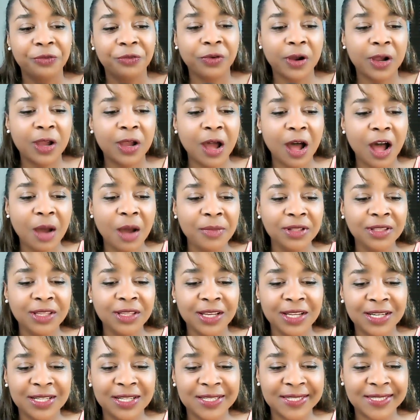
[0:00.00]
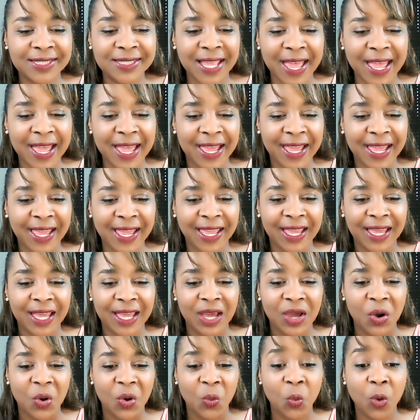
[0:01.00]
For Kamala to say,
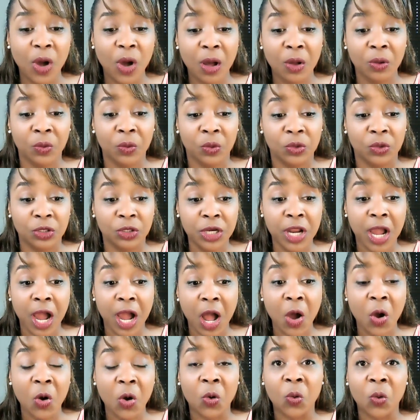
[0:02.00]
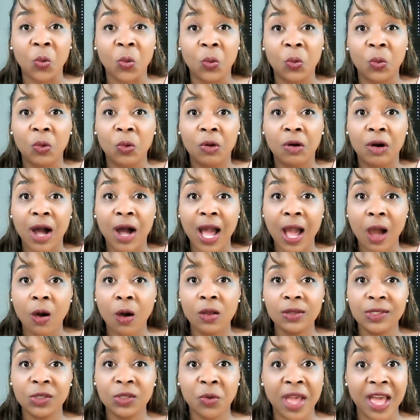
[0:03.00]
well, no, I
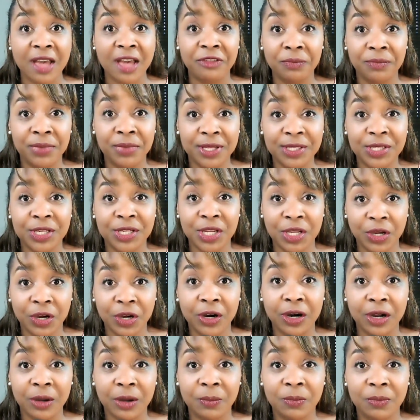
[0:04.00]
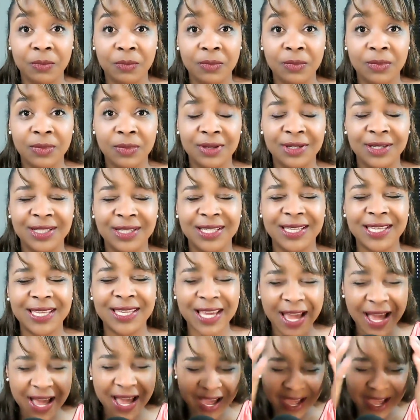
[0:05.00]
also haven't been to Europe. God.